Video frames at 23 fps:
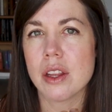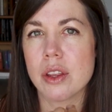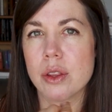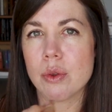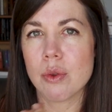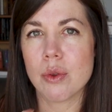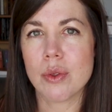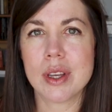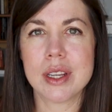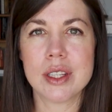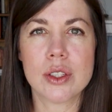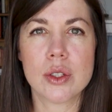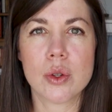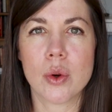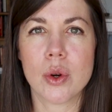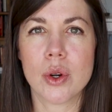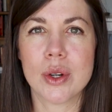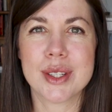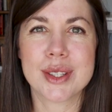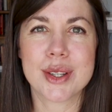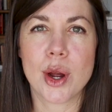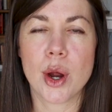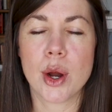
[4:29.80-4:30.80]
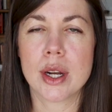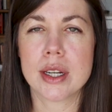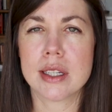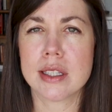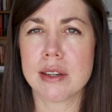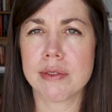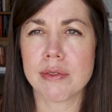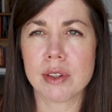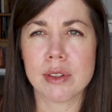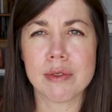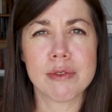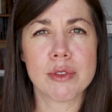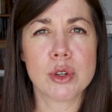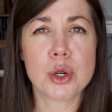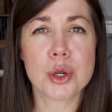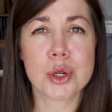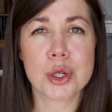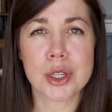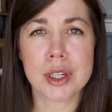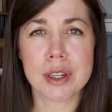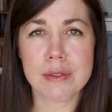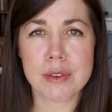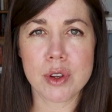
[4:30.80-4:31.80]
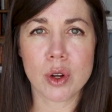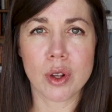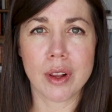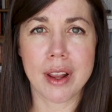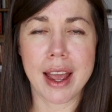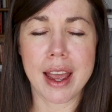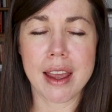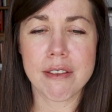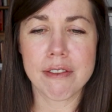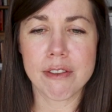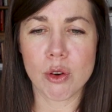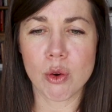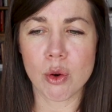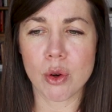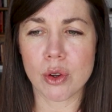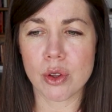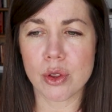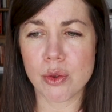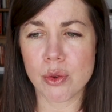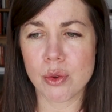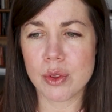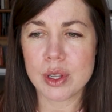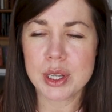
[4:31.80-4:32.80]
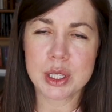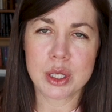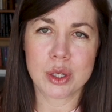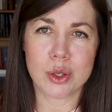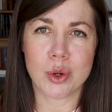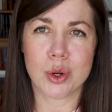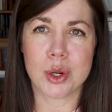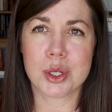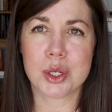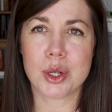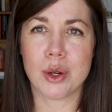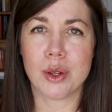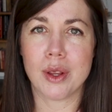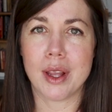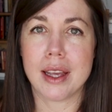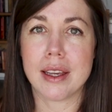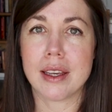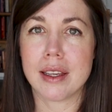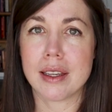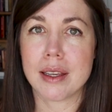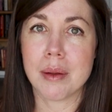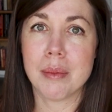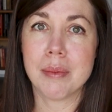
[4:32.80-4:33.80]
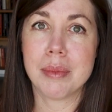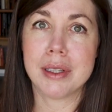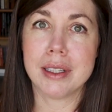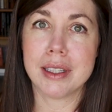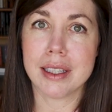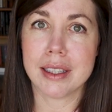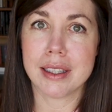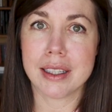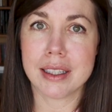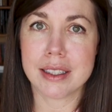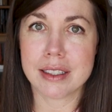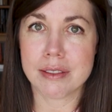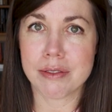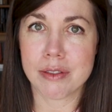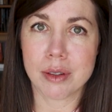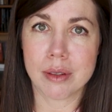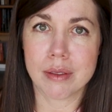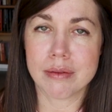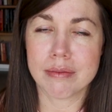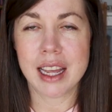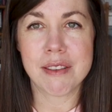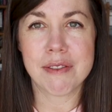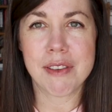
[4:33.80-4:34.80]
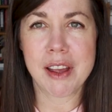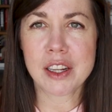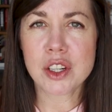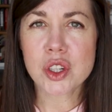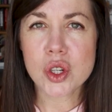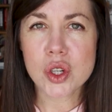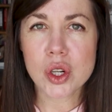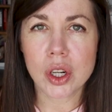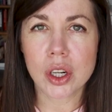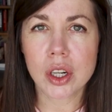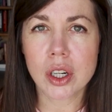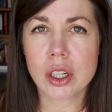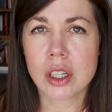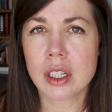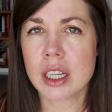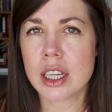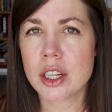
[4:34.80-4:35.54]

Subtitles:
through these doors are a different version of your life or through these doors are like a completely different adventure.